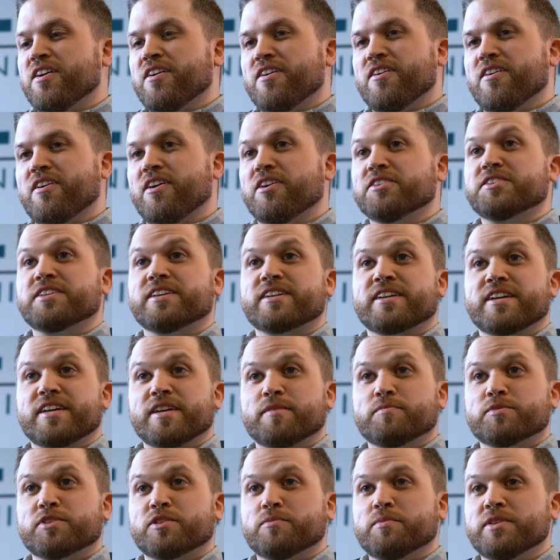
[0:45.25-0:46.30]
Altek aims
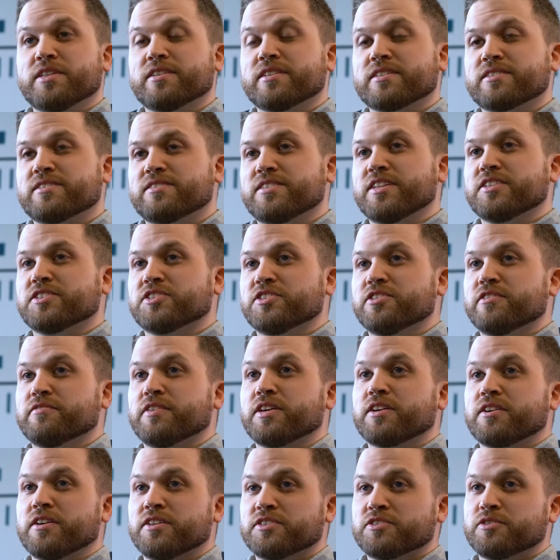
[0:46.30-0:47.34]
to be an extension of our
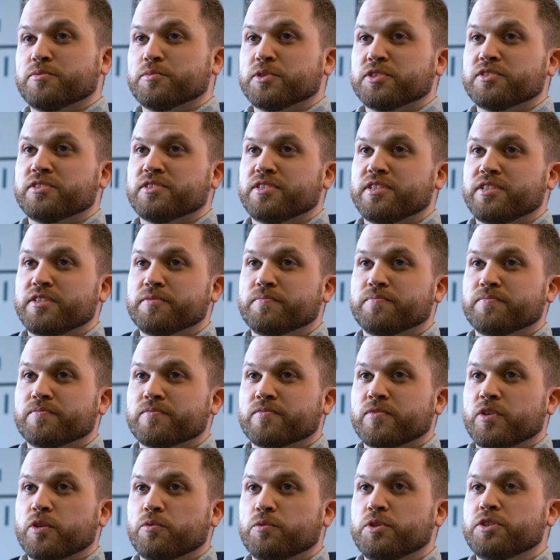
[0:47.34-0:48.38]
customers' team.
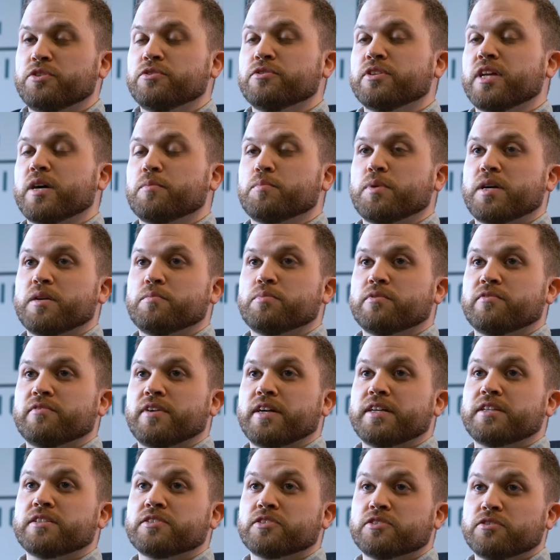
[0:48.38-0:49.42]
We do that by
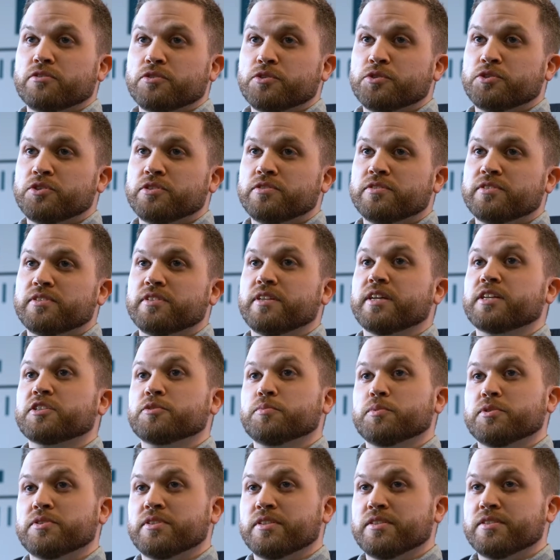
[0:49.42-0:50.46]
providing solutions and
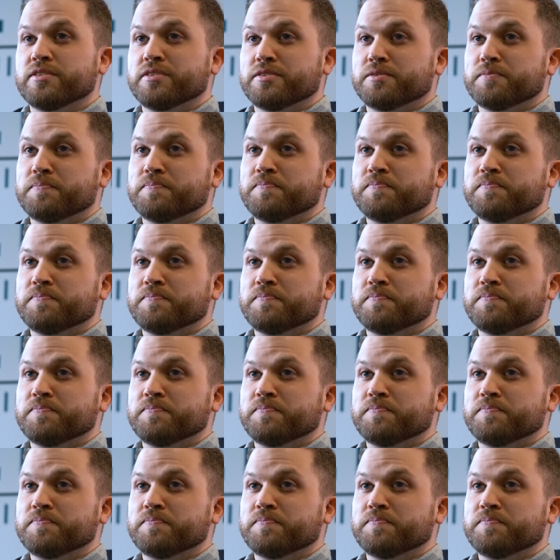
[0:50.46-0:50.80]
expertise.